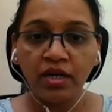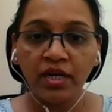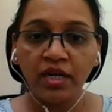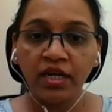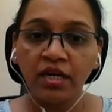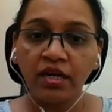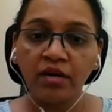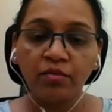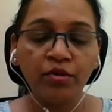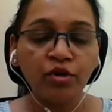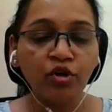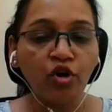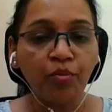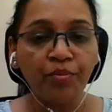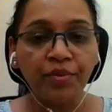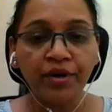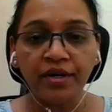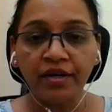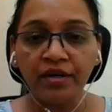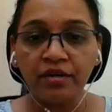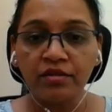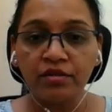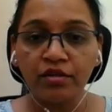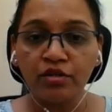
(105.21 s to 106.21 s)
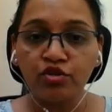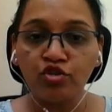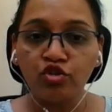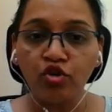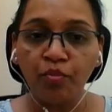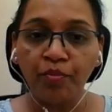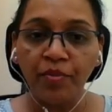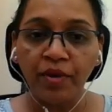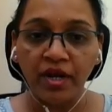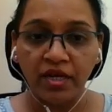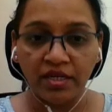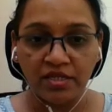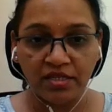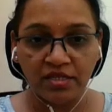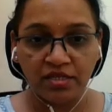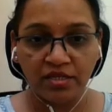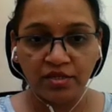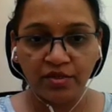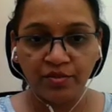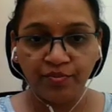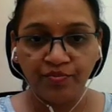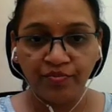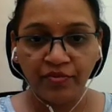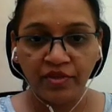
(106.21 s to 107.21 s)
incoming operator is also plus,
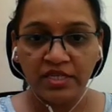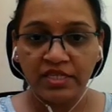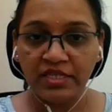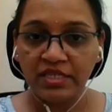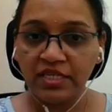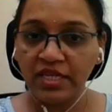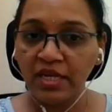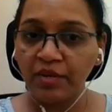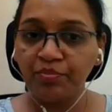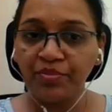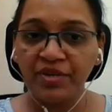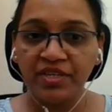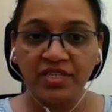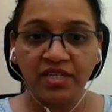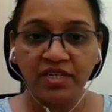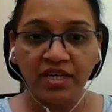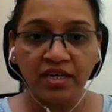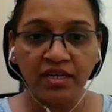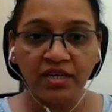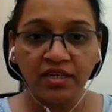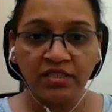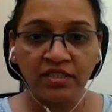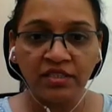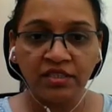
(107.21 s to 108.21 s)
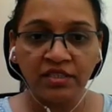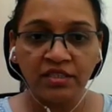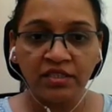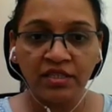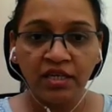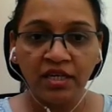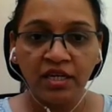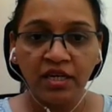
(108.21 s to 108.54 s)
same precedence,